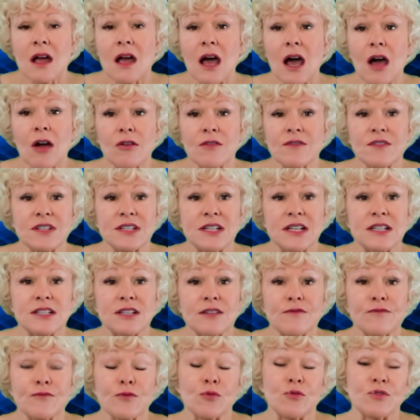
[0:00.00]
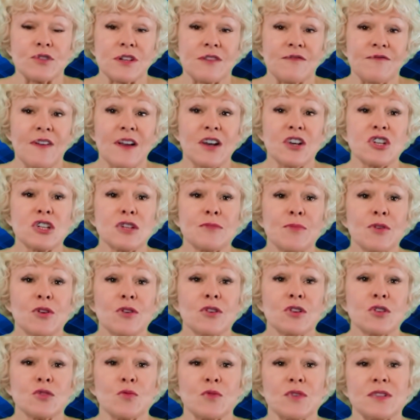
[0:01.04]
Out-of-season fruits and
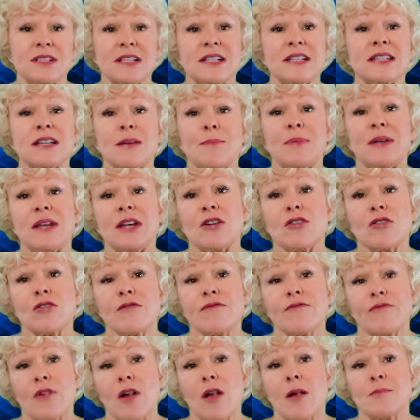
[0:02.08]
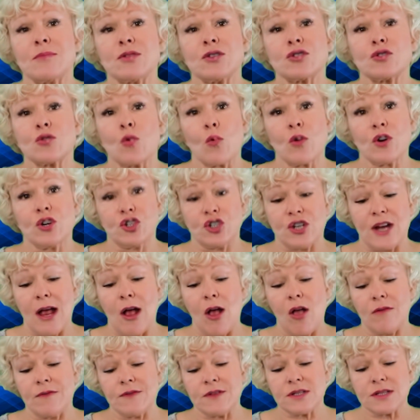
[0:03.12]
vegetables will disappear from store
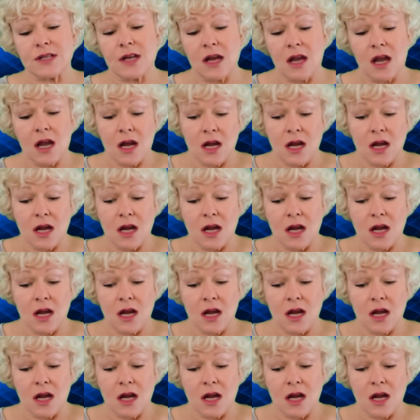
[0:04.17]
shelves.